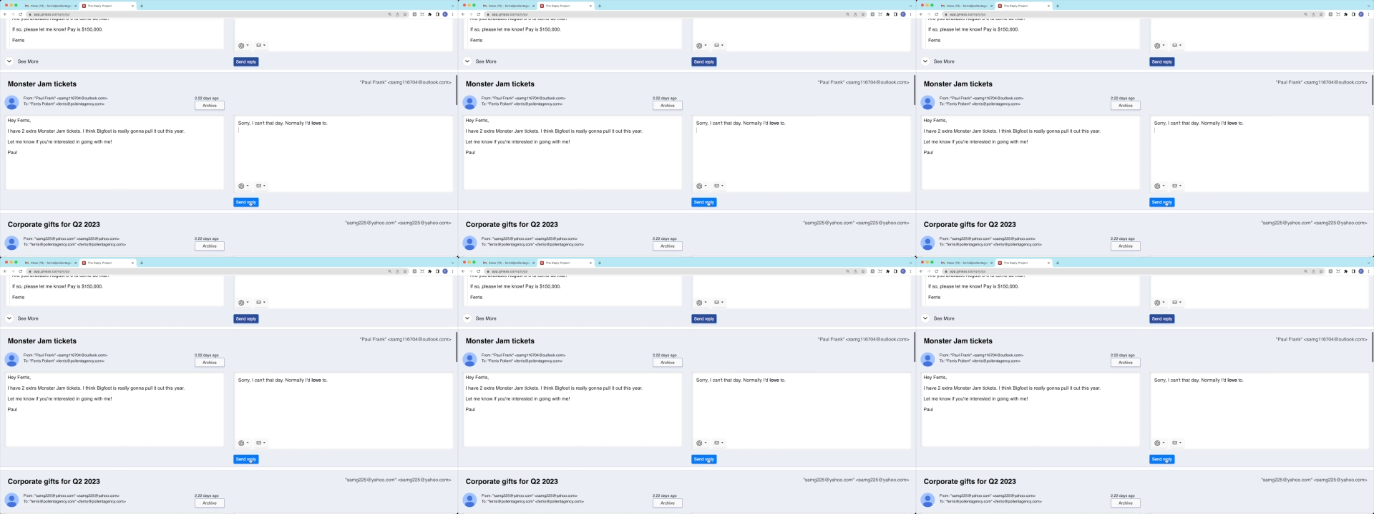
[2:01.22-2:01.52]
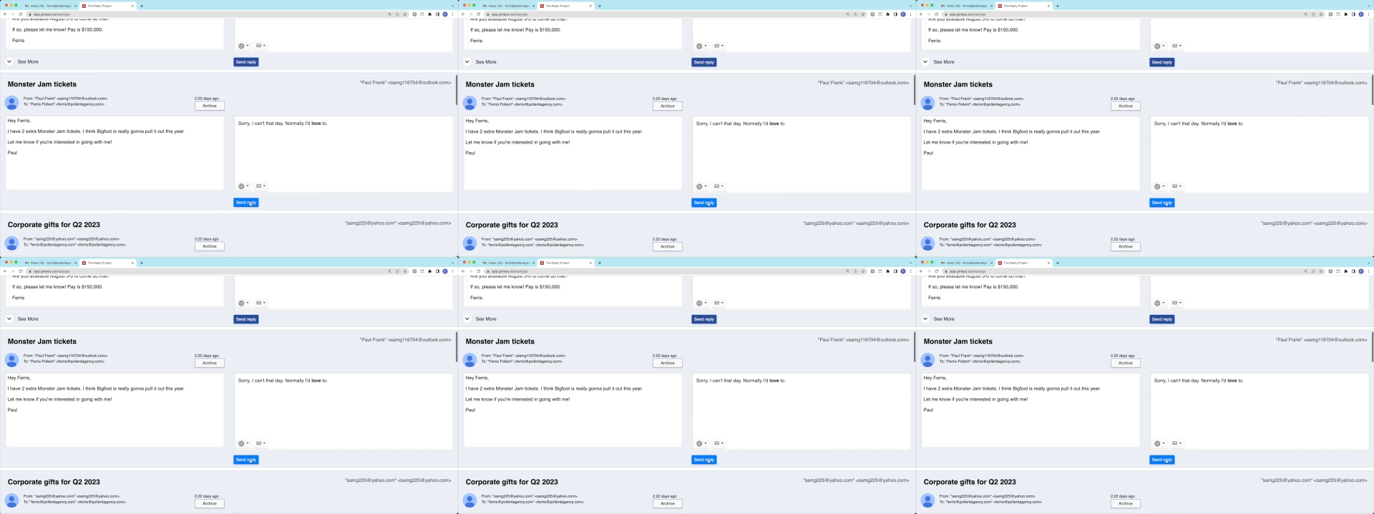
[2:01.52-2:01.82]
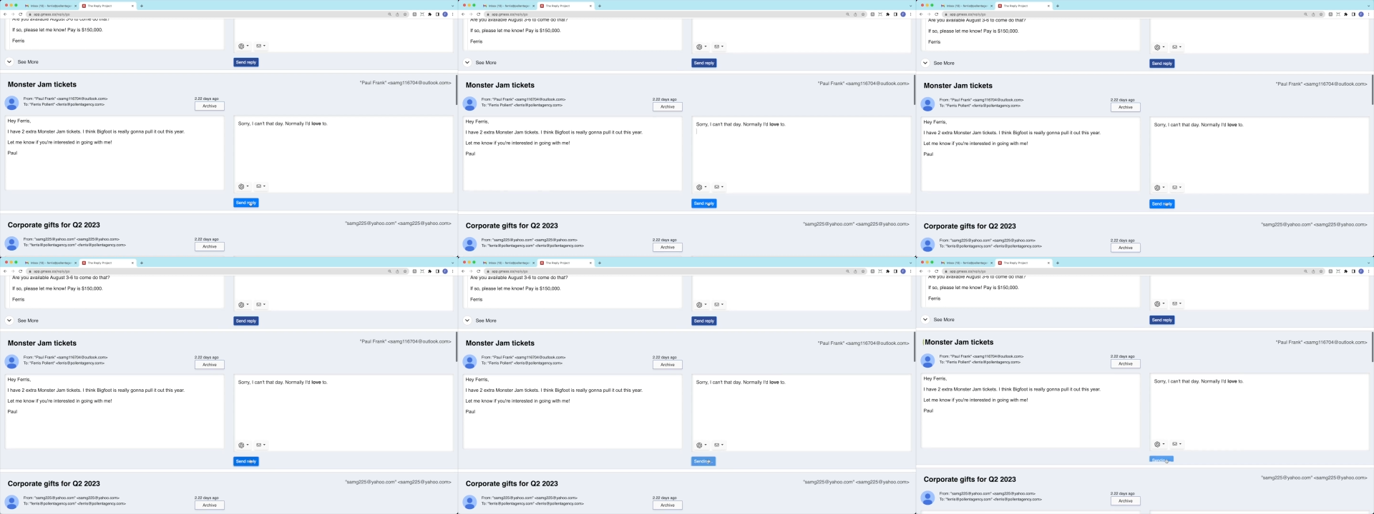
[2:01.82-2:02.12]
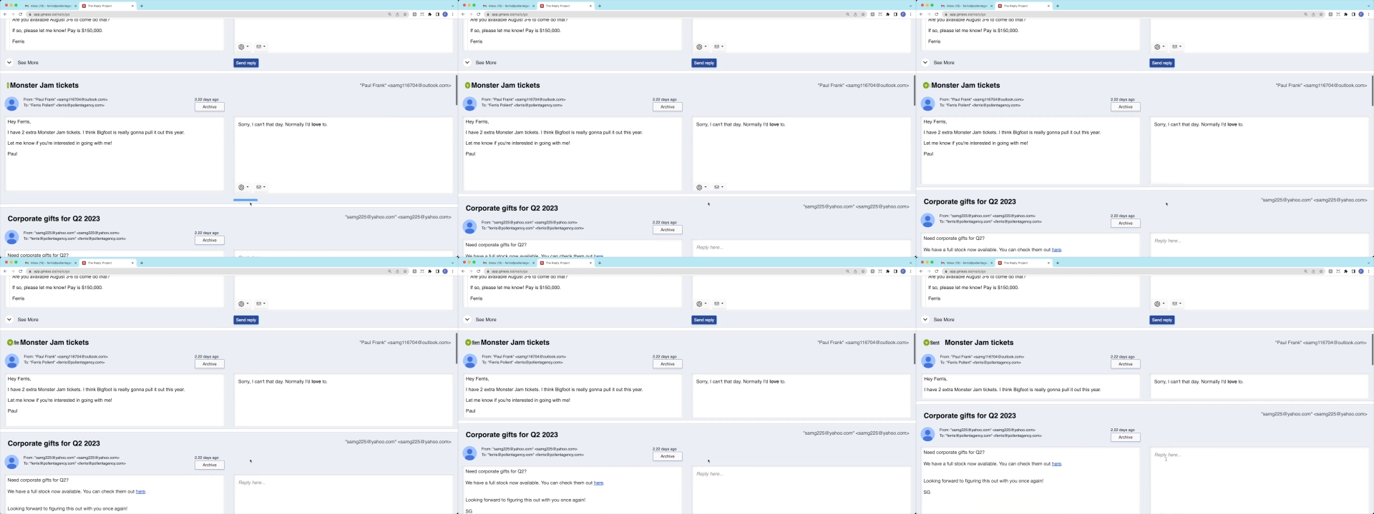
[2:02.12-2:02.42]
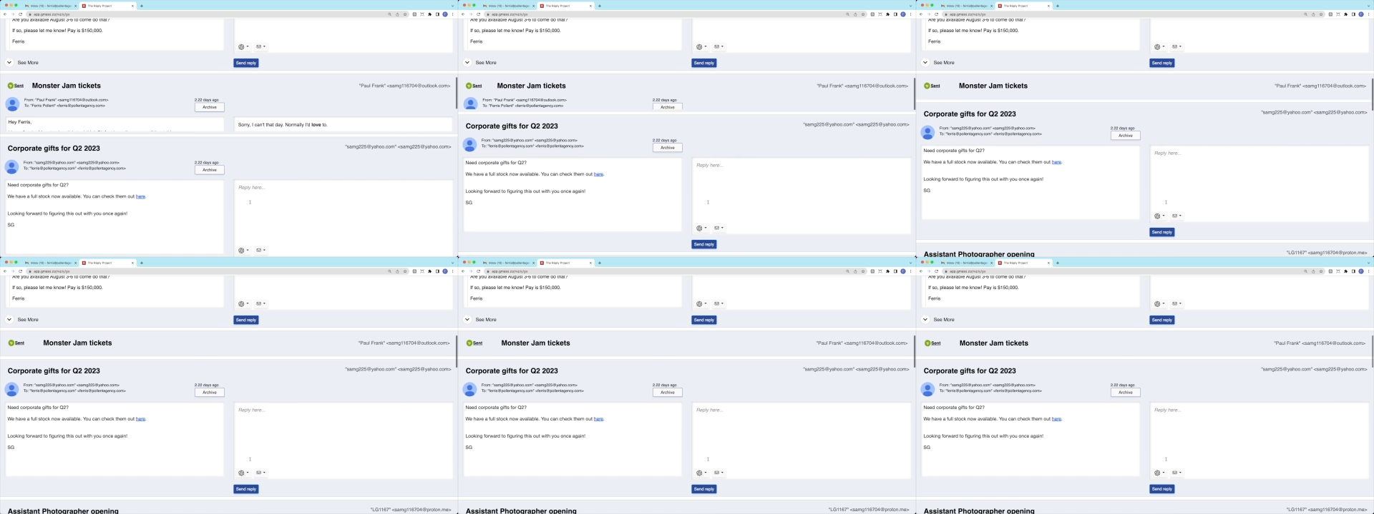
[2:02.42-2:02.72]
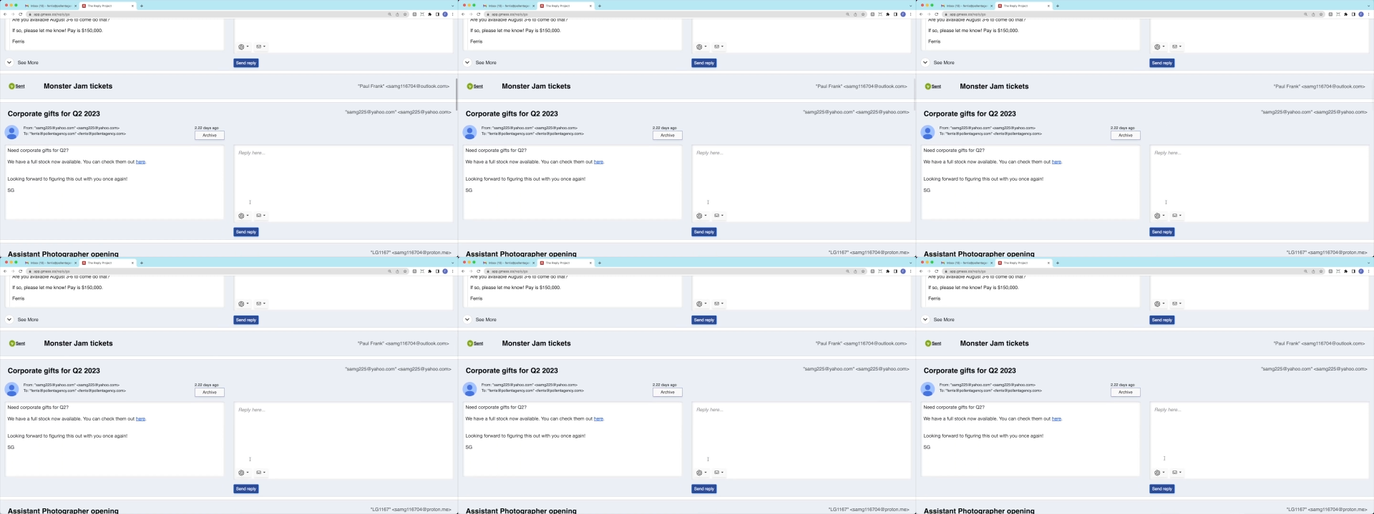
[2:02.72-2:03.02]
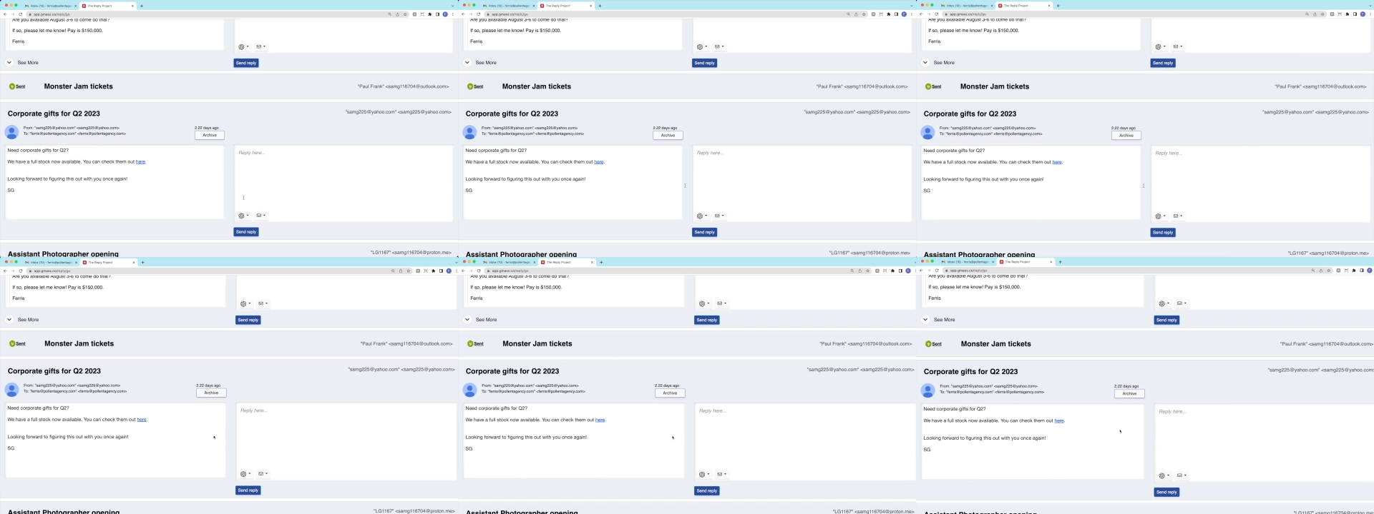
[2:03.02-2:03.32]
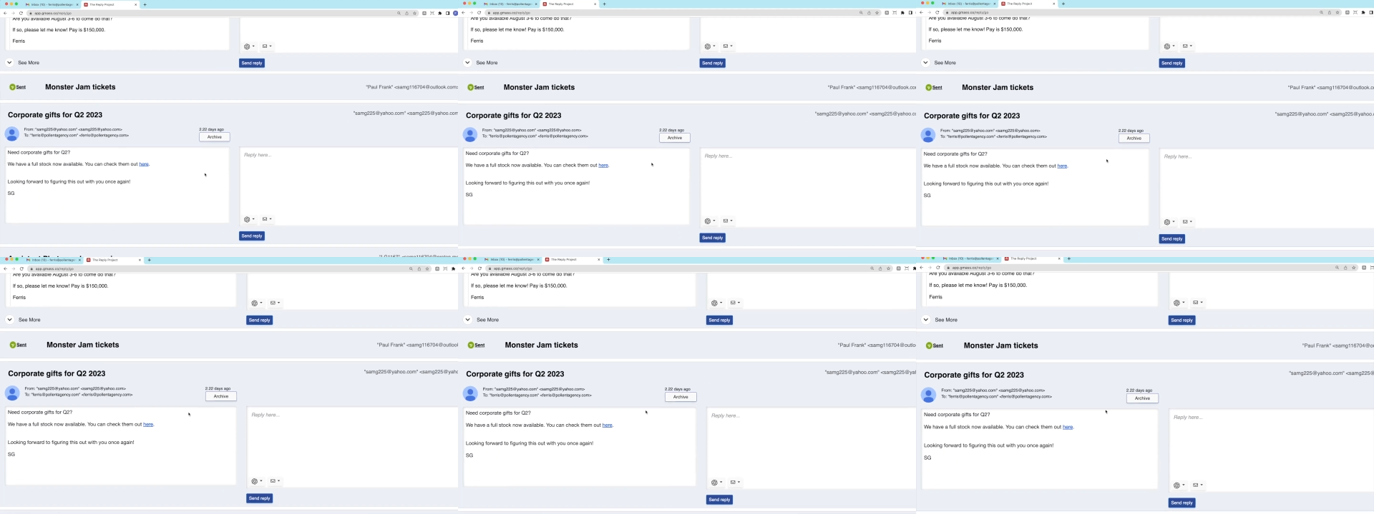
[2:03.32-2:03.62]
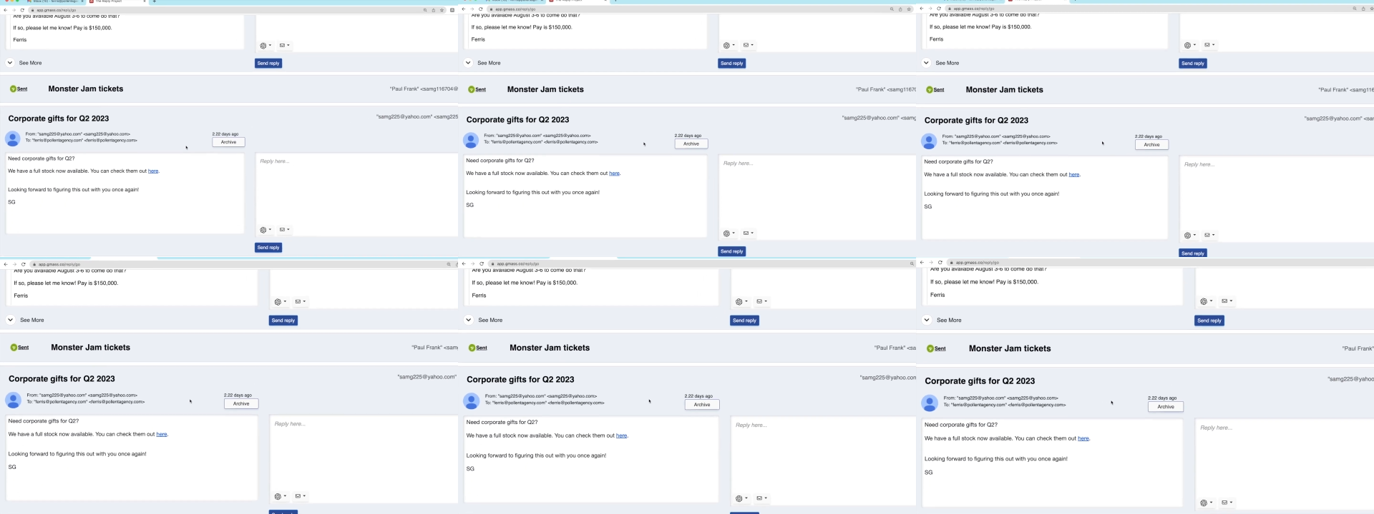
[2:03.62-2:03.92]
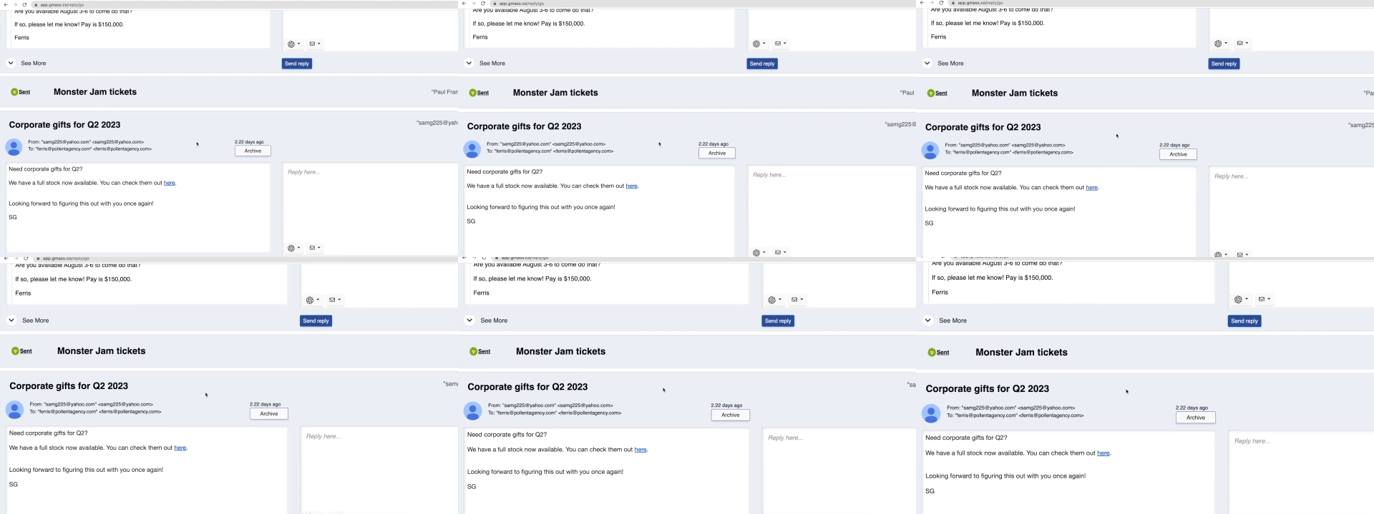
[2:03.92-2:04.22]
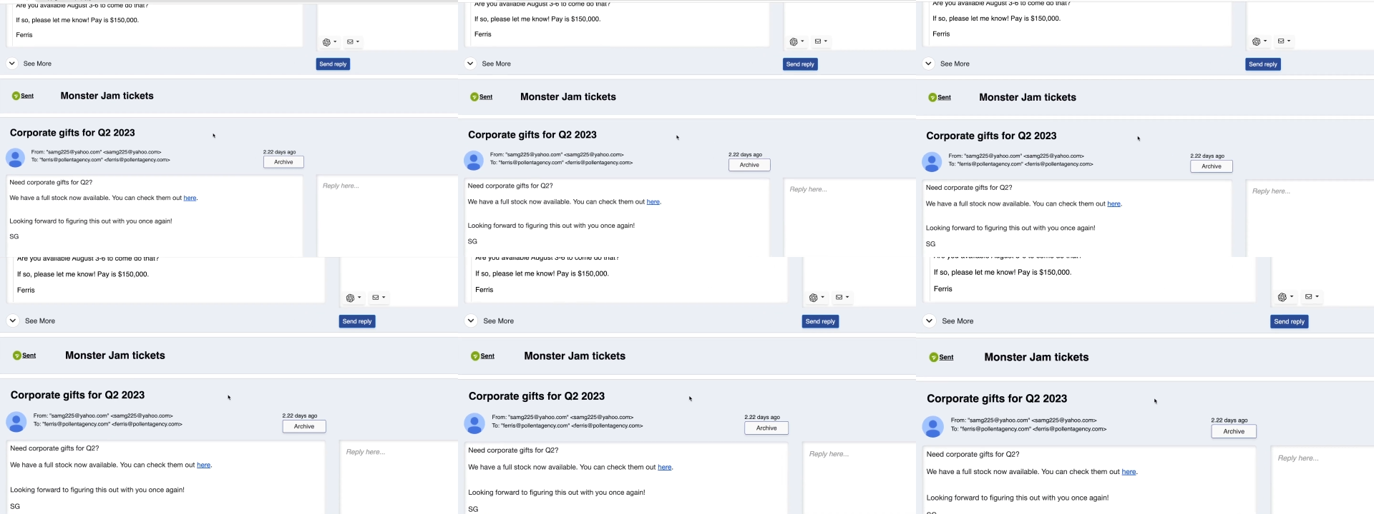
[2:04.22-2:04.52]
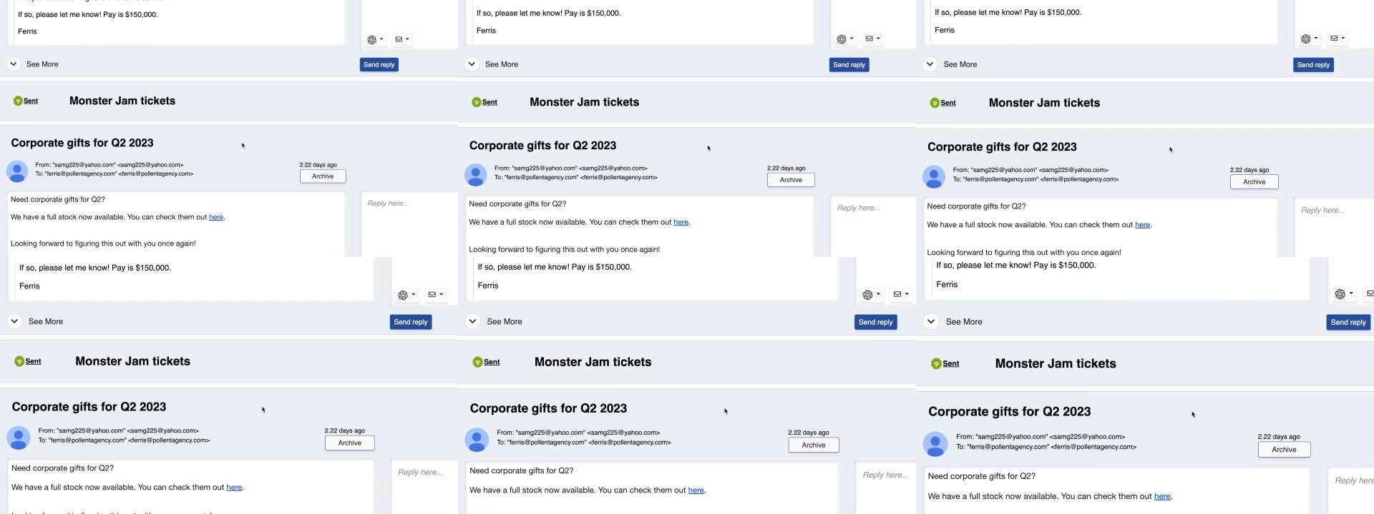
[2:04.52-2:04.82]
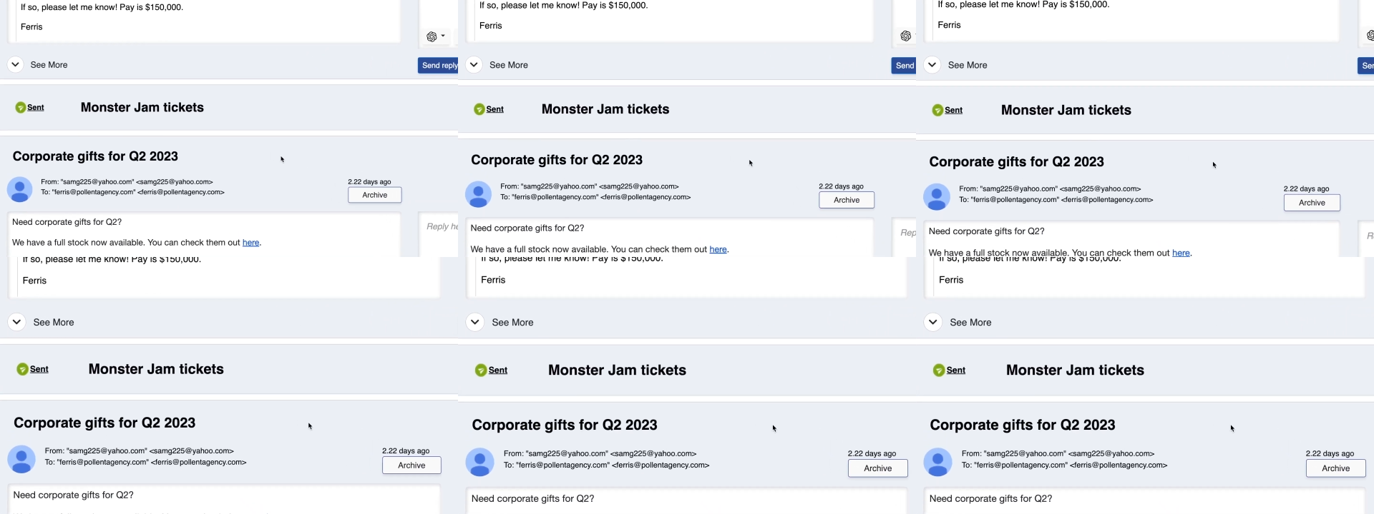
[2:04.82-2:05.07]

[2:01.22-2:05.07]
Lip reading: No face is visible, so there are no lips to read.